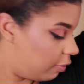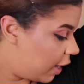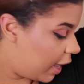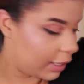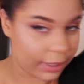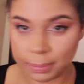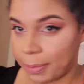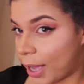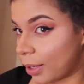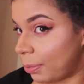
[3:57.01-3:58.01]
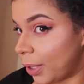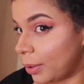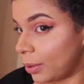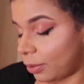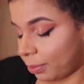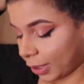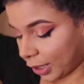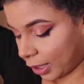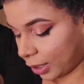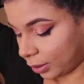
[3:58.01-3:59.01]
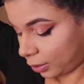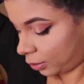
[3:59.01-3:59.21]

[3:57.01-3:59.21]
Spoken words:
flatten the back bit of my hair.